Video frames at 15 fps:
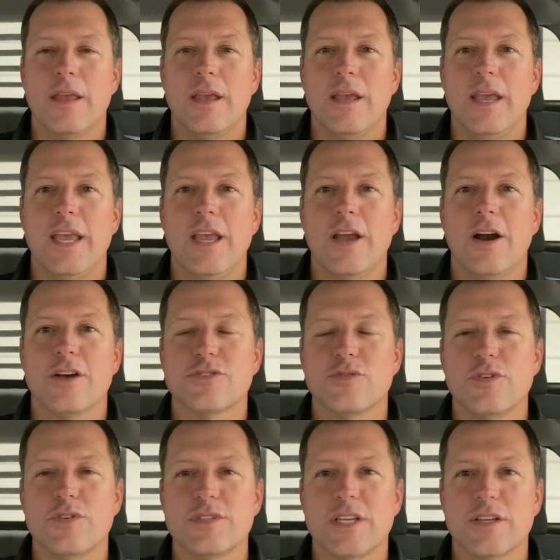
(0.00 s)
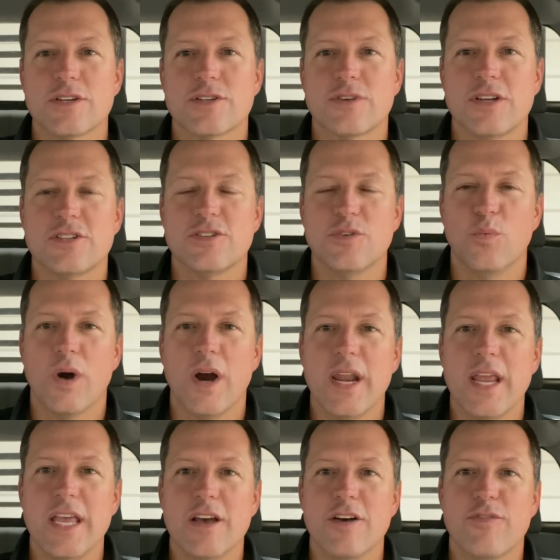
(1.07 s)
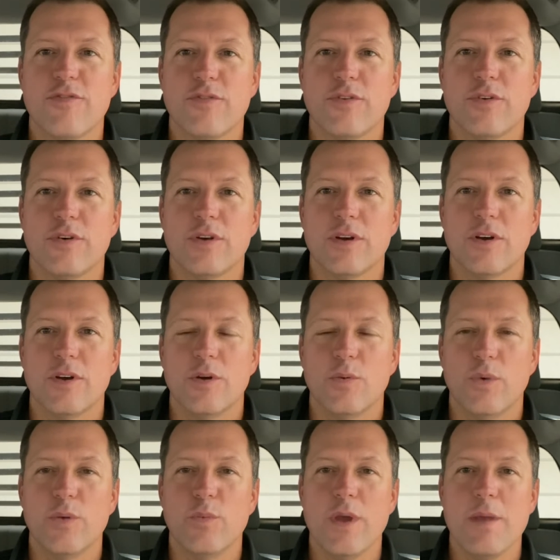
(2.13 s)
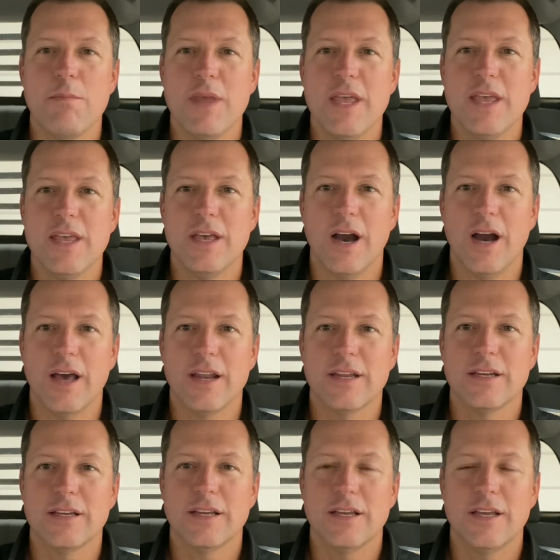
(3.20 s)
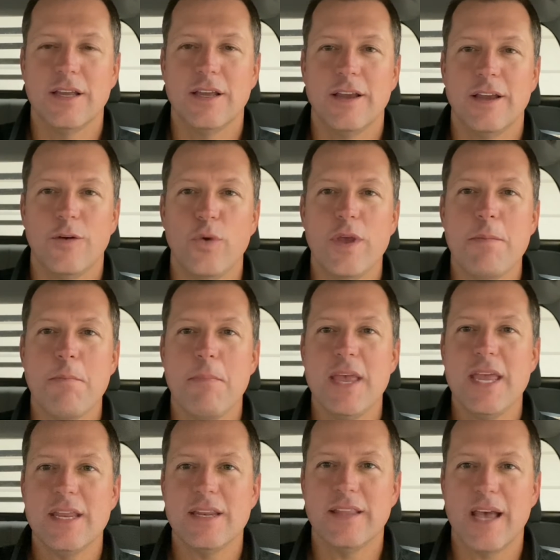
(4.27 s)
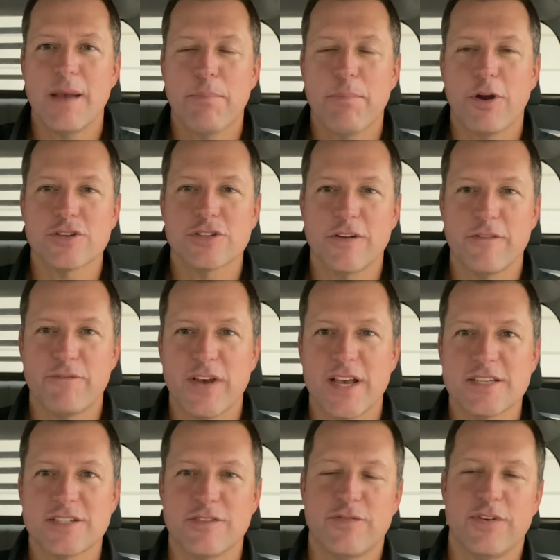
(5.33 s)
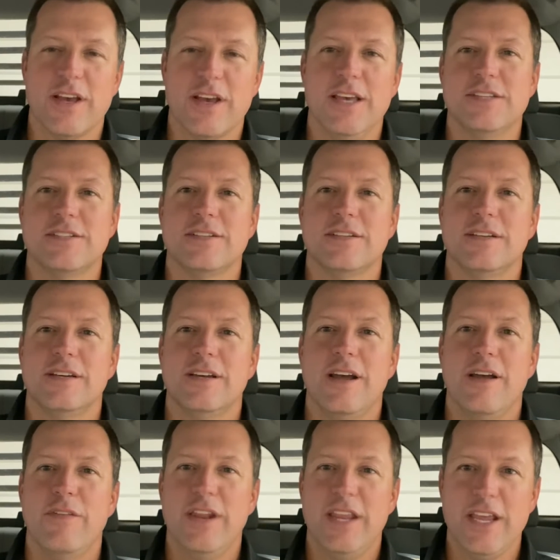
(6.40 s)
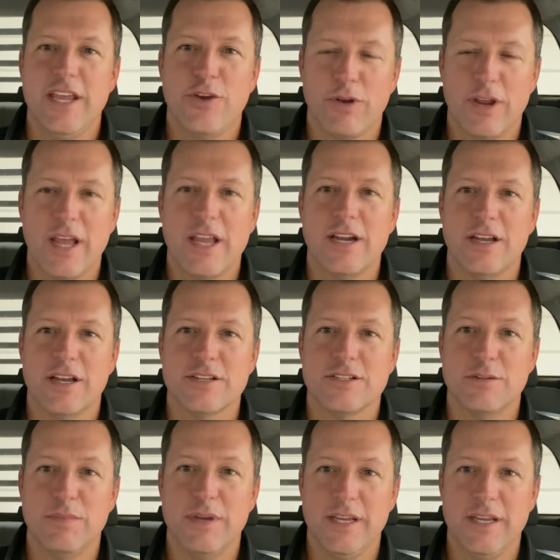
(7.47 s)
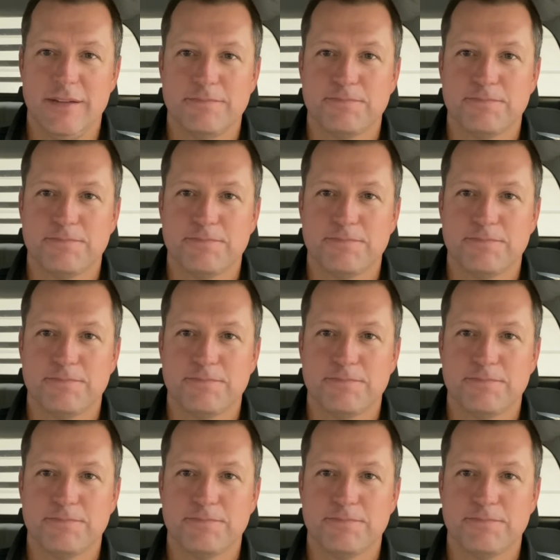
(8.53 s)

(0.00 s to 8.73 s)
he also used the illustration, "What if, when we meet God, we meet that person face to face that He created us to be?"